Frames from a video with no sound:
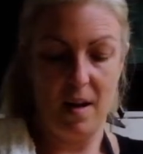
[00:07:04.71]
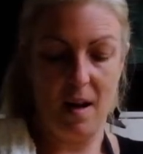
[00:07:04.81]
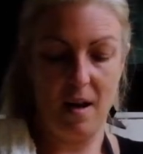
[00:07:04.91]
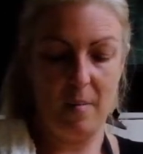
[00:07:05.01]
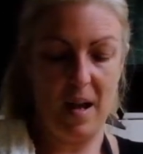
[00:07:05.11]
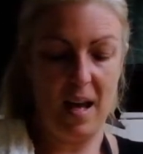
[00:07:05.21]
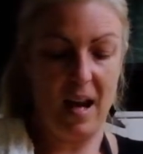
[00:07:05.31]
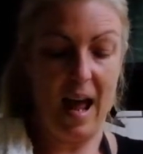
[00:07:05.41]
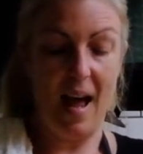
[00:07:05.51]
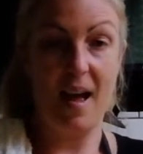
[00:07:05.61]
and
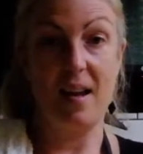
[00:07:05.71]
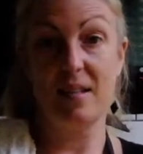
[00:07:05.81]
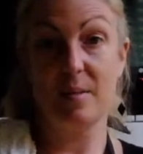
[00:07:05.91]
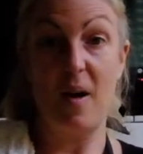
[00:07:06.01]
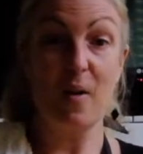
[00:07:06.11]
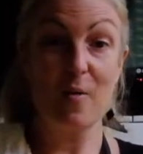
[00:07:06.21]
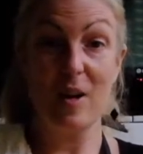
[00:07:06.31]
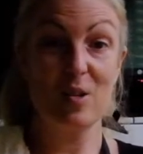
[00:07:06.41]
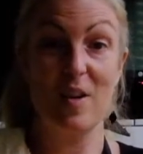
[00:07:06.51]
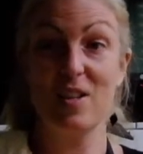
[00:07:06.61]
add some other
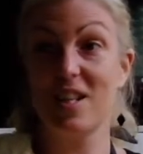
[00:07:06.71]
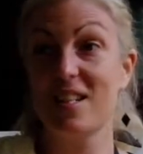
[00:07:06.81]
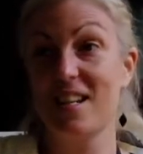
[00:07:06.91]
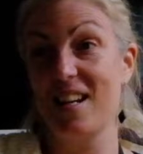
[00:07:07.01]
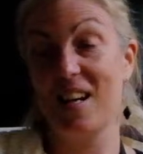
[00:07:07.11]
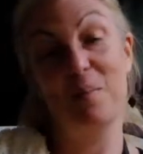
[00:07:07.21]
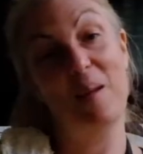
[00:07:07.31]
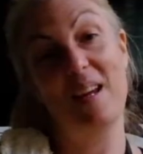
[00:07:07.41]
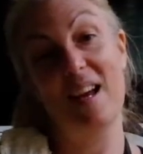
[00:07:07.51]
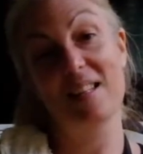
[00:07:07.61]
fresh veggies, and it could
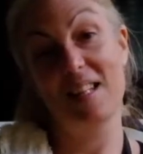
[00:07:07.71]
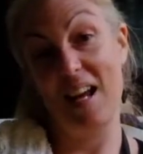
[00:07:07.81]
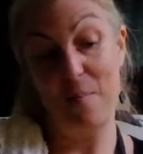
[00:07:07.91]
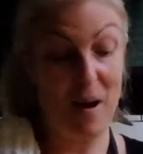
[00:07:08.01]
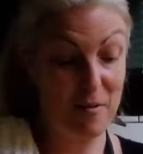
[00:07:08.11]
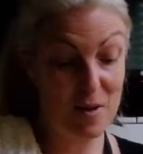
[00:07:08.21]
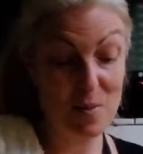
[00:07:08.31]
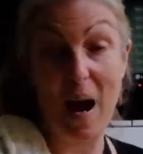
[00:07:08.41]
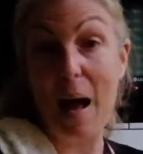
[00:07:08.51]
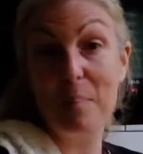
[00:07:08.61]
be a
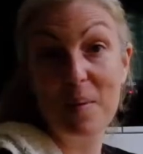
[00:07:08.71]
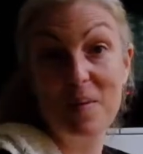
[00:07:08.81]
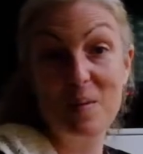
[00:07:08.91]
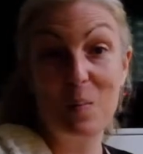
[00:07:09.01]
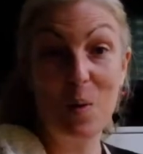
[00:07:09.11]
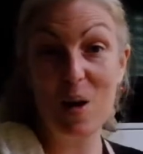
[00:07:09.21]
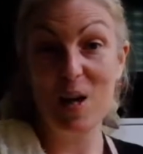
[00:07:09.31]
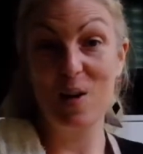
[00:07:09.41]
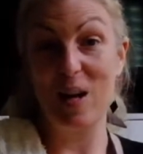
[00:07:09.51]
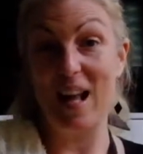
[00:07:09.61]
breakfast wrap in the
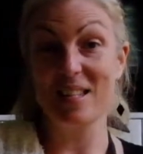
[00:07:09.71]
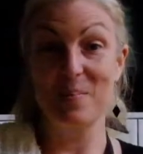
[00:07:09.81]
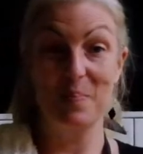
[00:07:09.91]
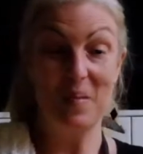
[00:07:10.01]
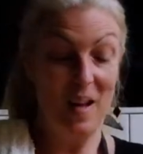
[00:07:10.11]
morning. You could add some